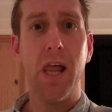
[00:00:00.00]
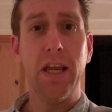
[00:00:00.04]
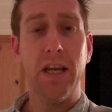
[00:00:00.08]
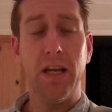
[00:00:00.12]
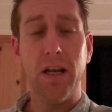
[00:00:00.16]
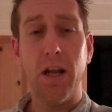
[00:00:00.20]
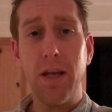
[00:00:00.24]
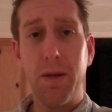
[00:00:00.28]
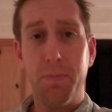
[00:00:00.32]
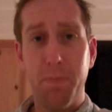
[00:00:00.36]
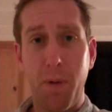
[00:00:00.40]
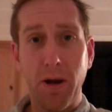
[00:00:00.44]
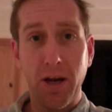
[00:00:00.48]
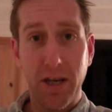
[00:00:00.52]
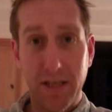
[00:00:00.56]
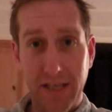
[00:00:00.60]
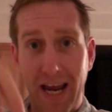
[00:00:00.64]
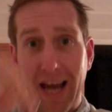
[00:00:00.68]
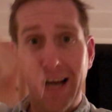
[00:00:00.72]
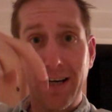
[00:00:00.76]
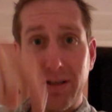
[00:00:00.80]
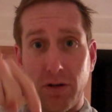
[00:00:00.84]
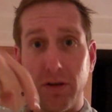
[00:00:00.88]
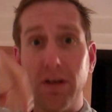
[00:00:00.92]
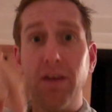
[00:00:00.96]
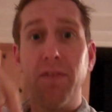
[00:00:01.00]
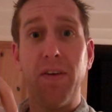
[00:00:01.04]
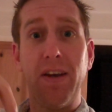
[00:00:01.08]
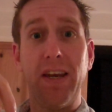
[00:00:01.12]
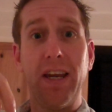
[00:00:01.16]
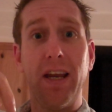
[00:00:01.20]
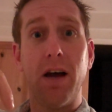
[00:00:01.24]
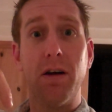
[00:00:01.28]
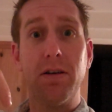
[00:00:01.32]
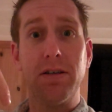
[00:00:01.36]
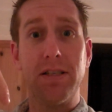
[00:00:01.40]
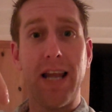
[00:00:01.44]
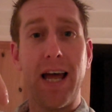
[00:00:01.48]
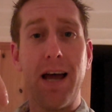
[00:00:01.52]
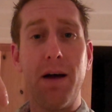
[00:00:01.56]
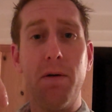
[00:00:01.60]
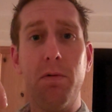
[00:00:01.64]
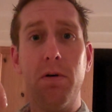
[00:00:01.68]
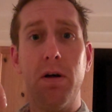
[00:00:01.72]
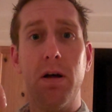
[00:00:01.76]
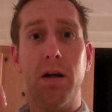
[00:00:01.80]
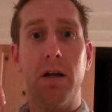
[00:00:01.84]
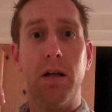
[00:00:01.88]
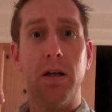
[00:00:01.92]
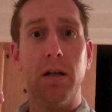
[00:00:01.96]
You know, you put your tags on your videos
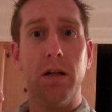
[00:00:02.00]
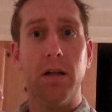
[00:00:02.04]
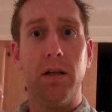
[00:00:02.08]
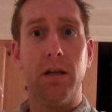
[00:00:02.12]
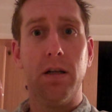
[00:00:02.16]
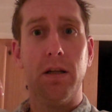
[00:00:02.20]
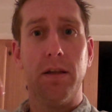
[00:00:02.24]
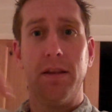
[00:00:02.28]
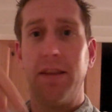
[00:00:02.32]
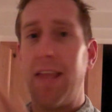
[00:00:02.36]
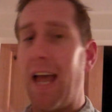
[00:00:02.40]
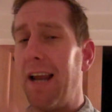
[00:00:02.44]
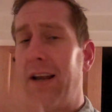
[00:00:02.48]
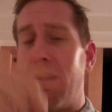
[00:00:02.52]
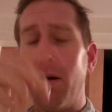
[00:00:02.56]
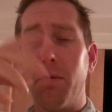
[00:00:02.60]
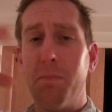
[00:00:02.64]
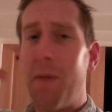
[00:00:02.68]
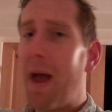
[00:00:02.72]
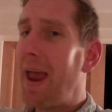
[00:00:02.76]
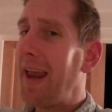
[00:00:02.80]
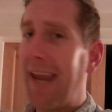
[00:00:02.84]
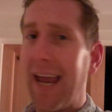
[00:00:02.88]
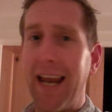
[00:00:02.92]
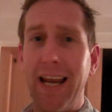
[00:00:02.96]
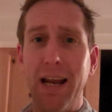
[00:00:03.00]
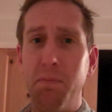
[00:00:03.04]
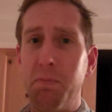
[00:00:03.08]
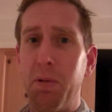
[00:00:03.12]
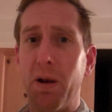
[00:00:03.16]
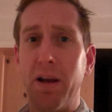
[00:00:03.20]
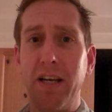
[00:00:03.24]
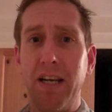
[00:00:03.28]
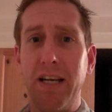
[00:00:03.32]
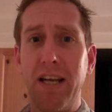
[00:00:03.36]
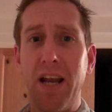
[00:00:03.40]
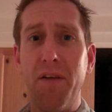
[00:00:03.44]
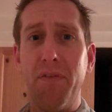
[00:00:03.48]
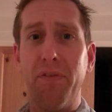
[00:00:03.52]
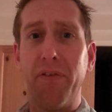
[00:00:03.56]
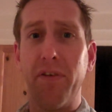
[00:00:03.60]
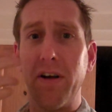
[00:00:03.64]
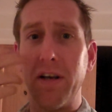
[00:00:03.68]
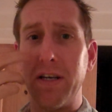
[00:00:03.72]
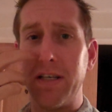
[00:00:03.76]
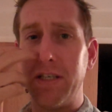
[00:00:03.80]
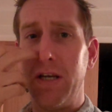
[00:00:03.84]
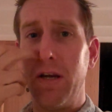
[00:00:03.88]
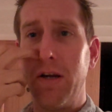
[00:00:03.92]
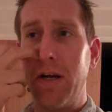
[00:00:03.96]
now, they don't make any bloody difference.